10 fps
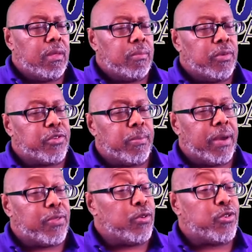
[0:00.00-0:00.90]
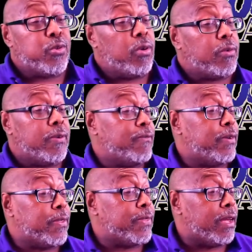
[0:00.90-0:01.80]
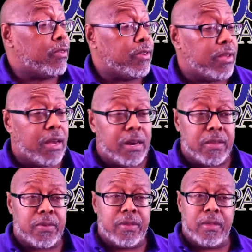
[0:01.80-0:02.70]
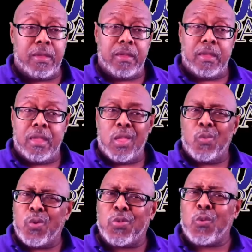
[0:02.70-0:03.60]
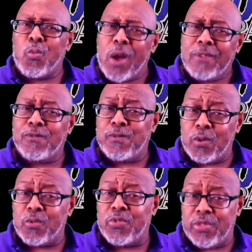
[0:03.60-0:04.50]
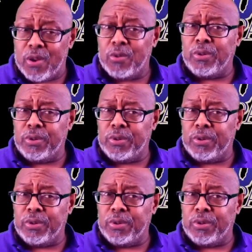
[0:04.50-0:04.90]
Mr. Matthews, $250,000. What the white folk thought